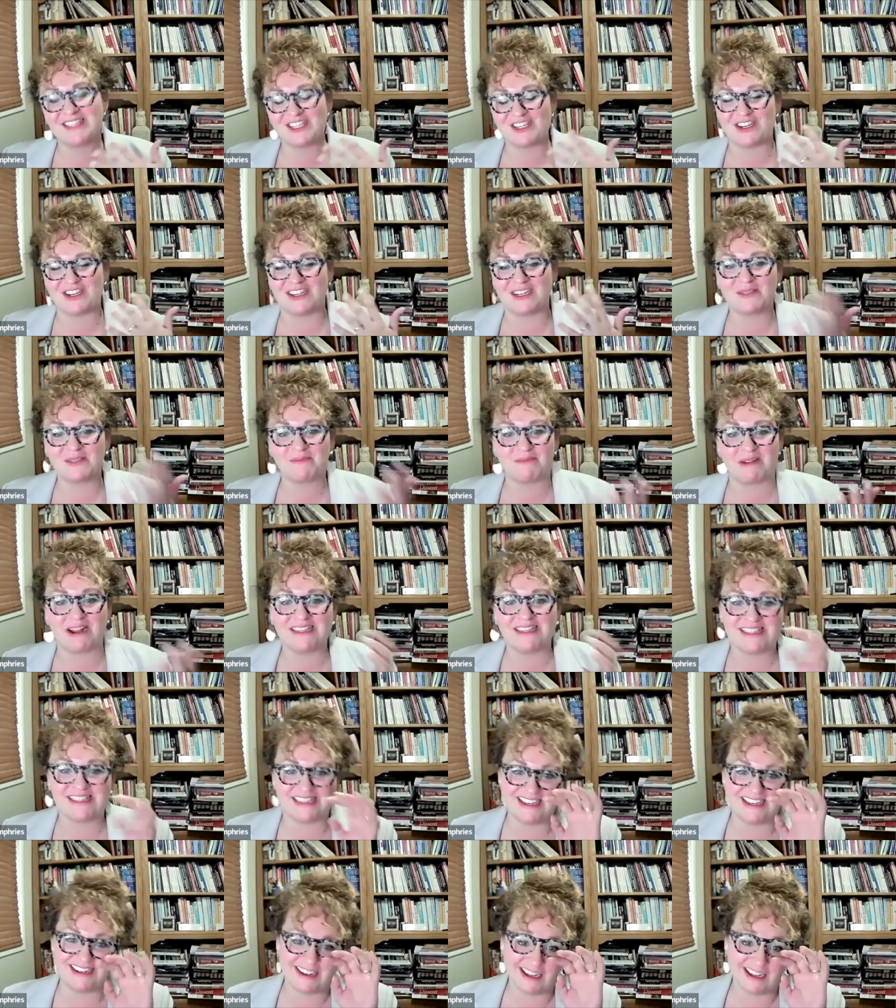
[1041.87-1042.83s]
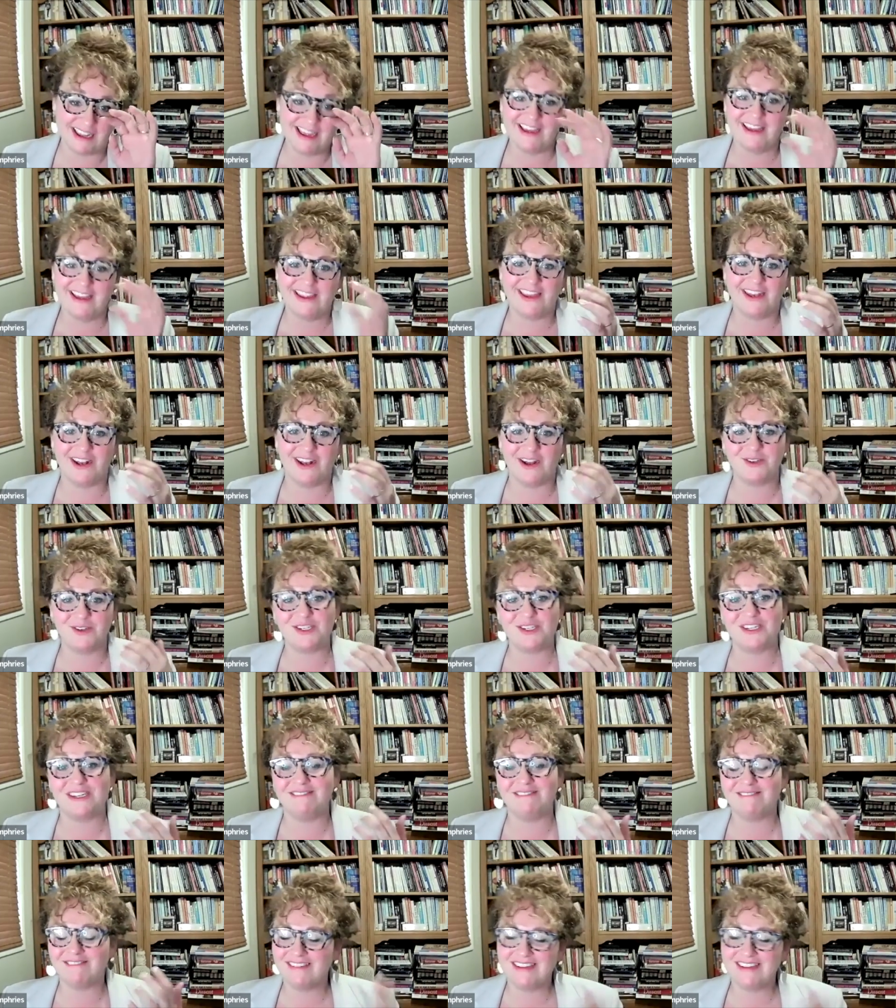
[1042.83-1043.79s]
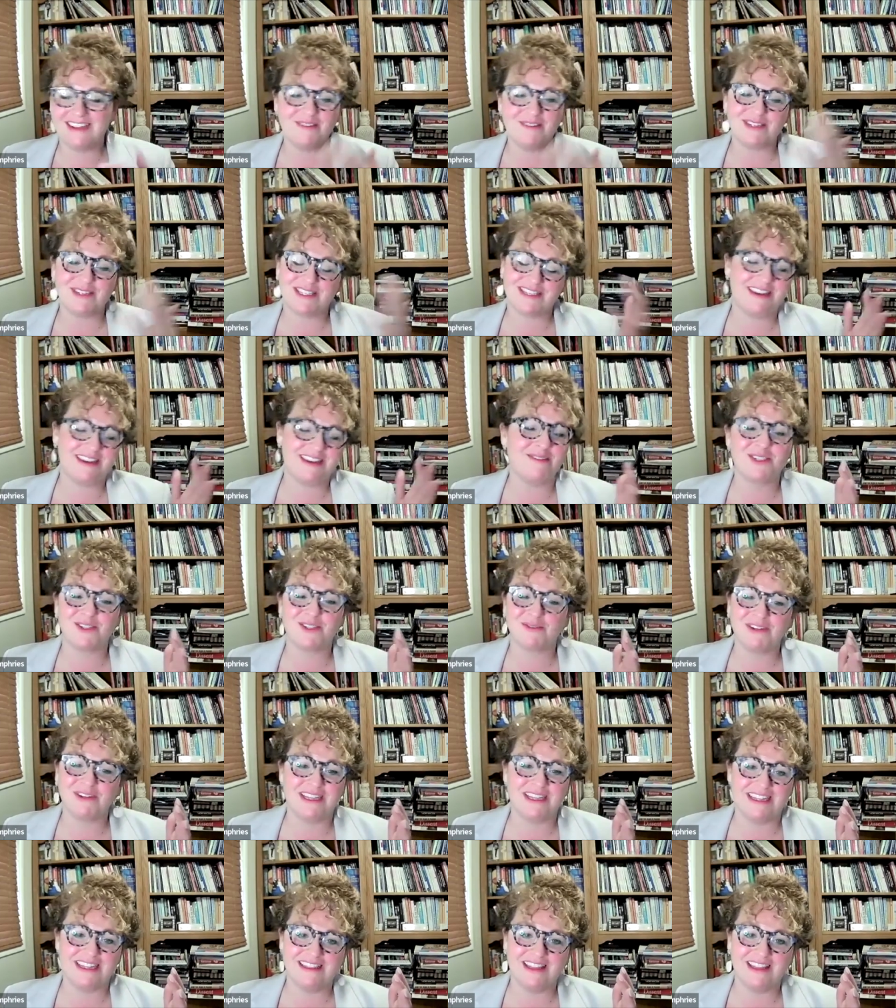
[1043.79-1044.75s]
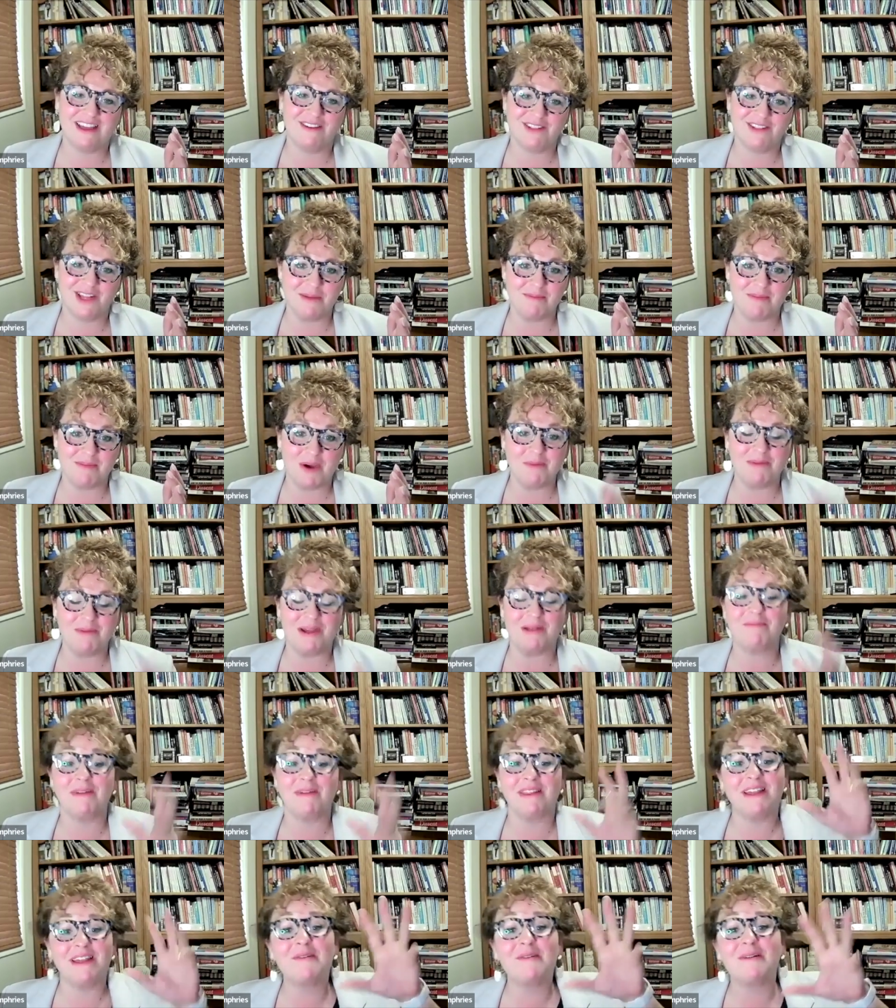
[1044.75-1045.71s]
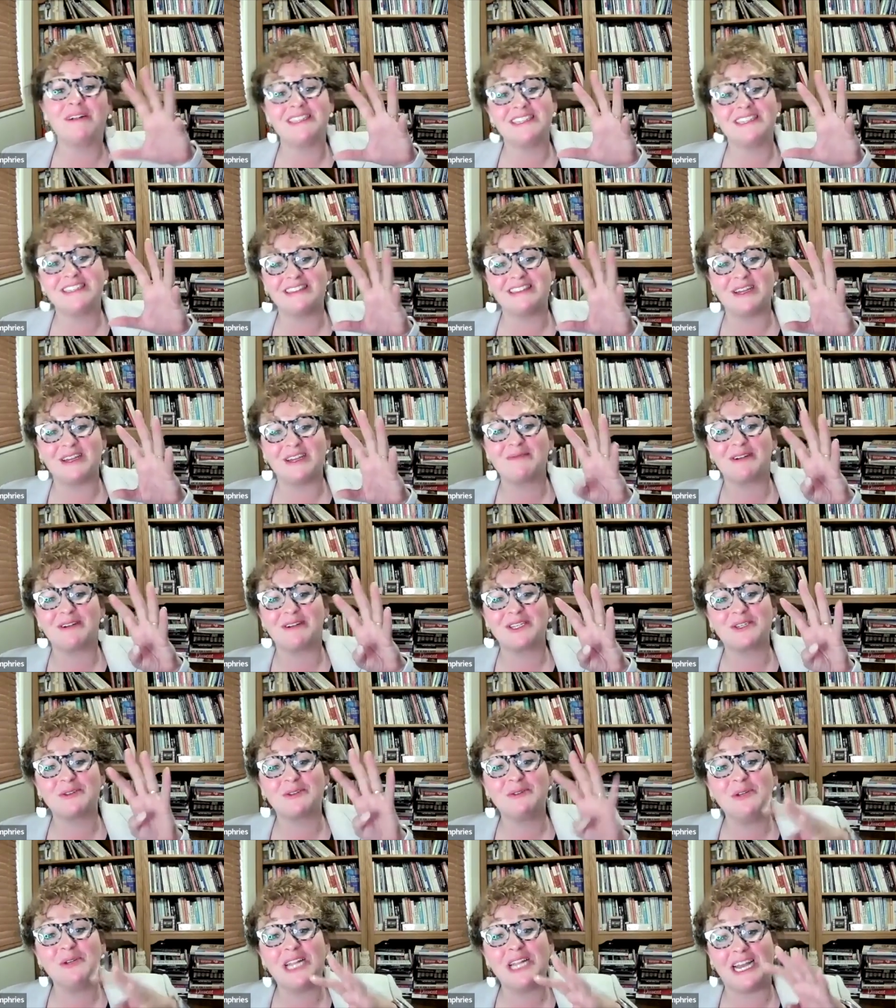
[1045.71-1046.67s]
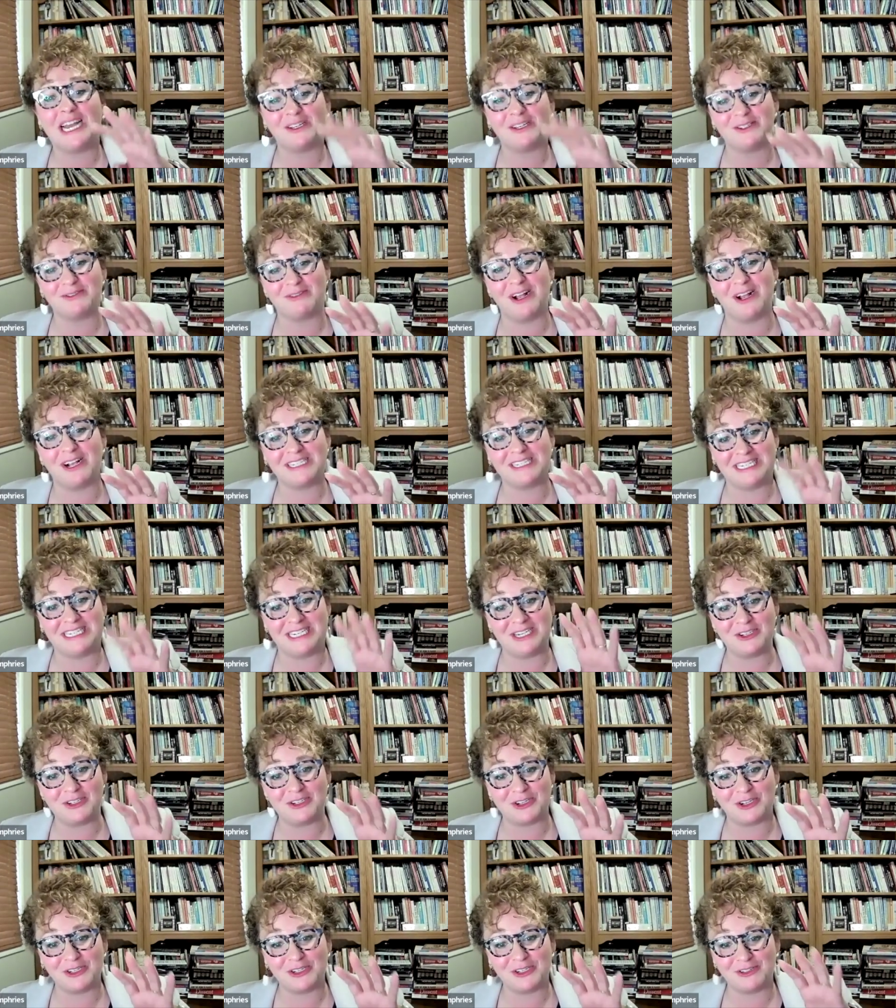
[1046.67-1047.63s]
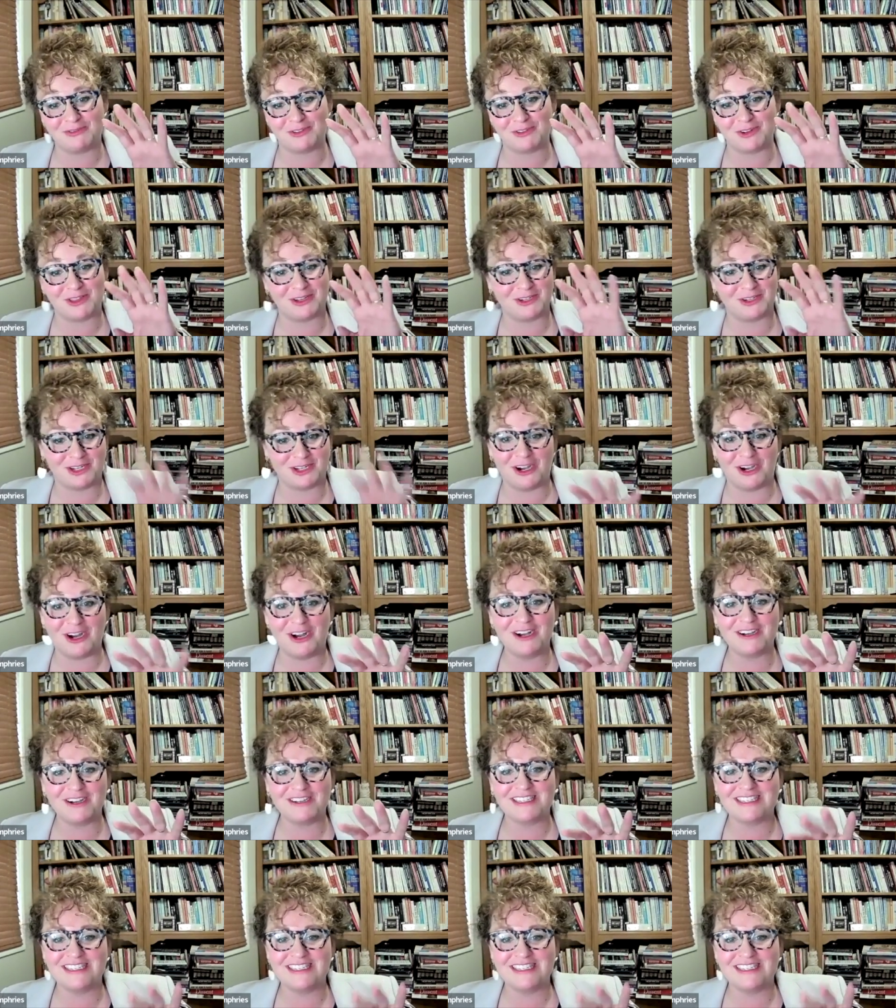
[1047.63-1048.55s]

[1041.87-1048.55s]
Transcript: She expressed that, it was a really lovely moment, but there were Schoolhouse Rock t-shirts for the dogs.